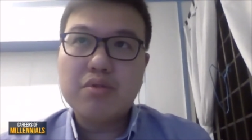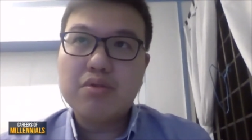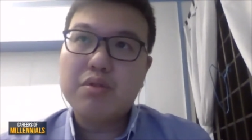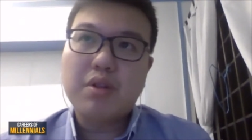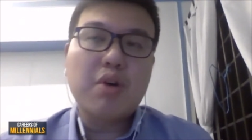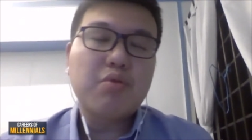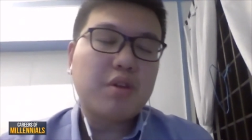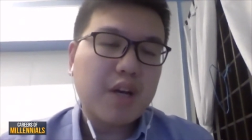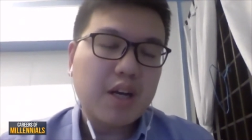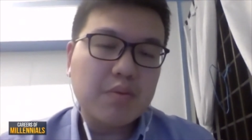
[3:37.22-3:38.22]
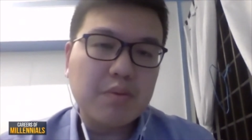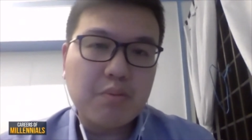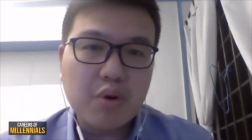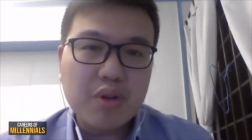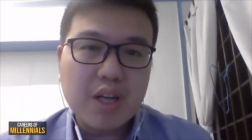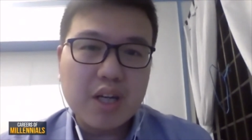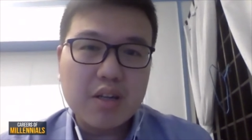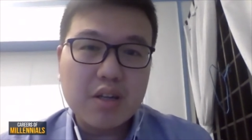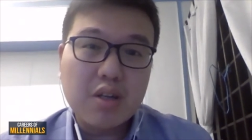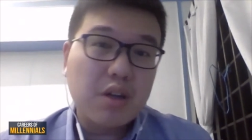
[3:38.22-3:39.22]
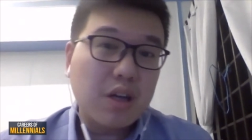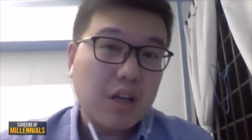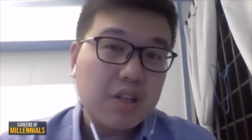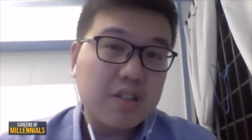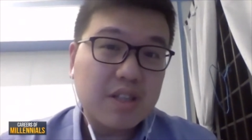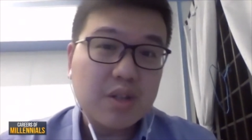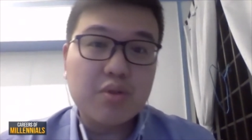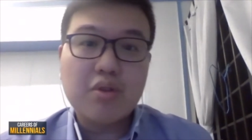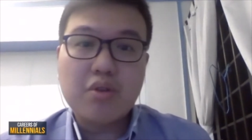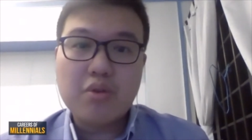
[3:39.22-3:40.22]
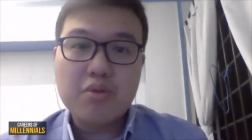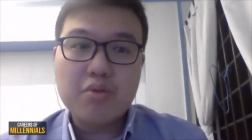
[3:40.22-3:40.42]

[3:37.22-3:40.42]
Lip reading: how to develop the product, learn sales on your own.